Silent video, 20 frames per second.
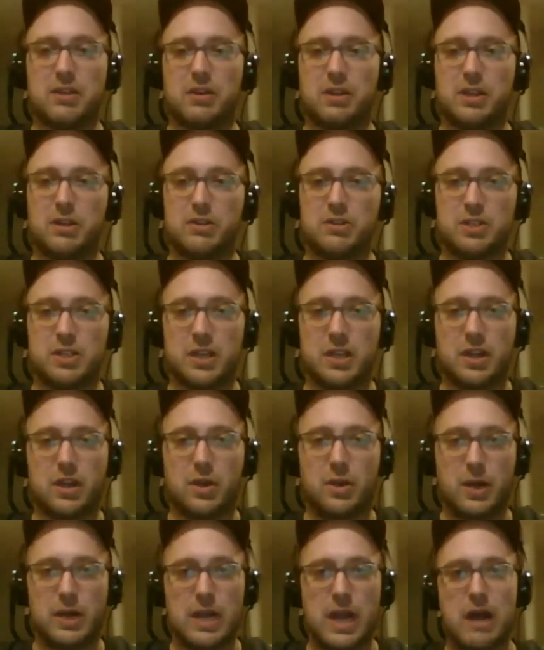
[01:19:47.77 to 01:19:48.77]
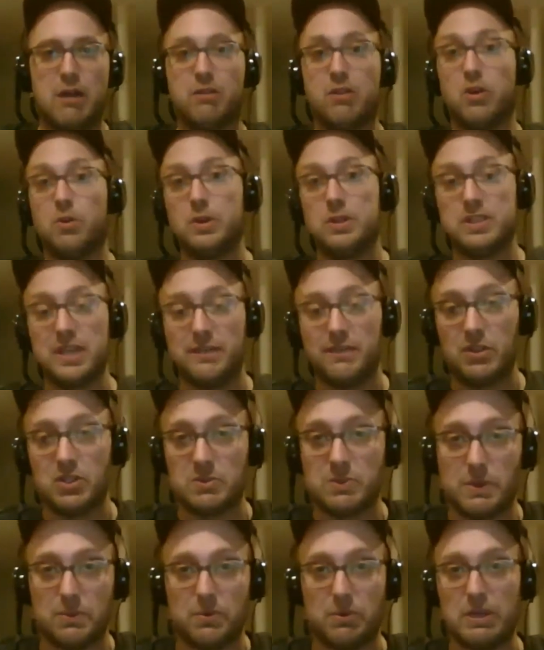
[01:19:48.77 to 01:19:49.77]
years ago, and I'll always have those
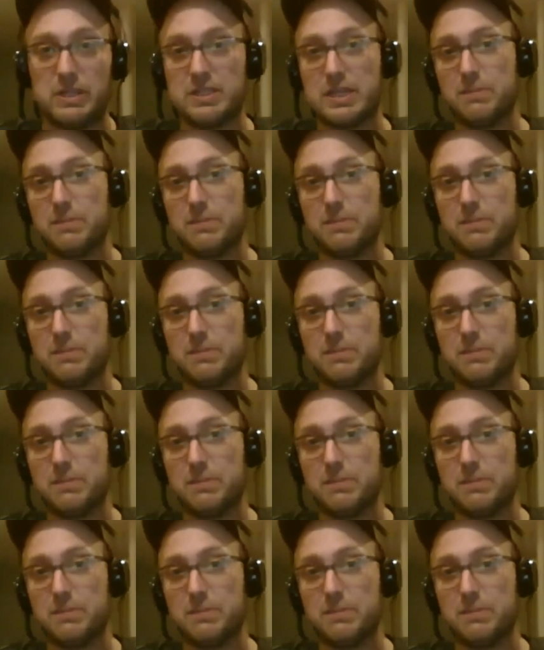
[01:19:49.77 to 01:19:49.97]
memories.